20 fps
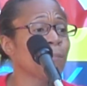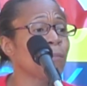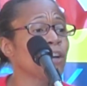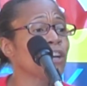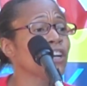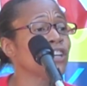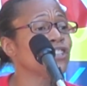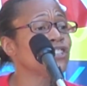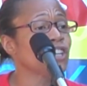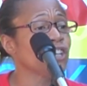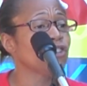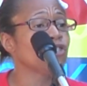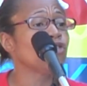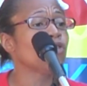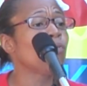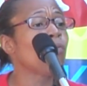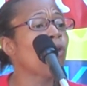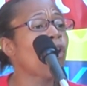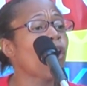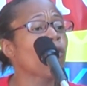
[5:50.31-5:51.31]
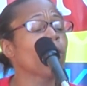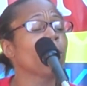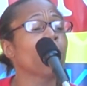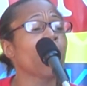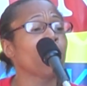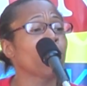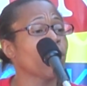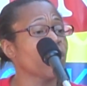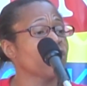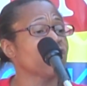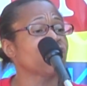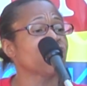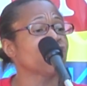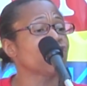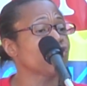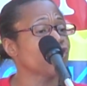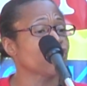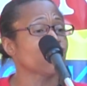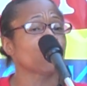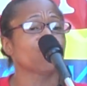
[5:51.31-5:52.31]
I'm going to continue to walk with my brothers
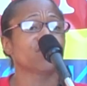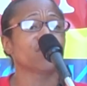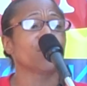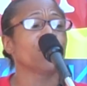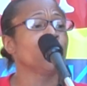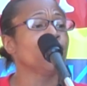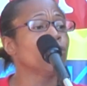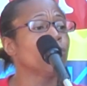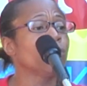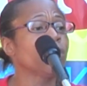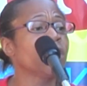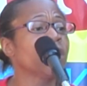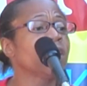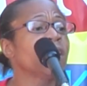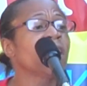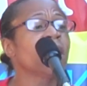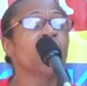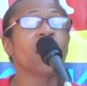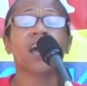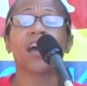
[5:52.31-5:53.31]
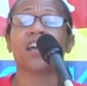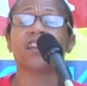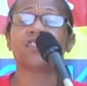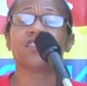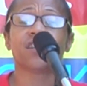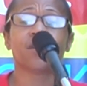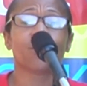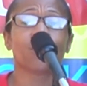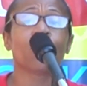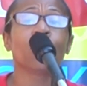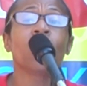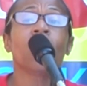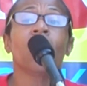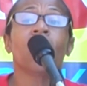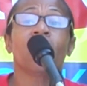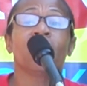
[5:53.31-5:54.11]
and sisters in the union until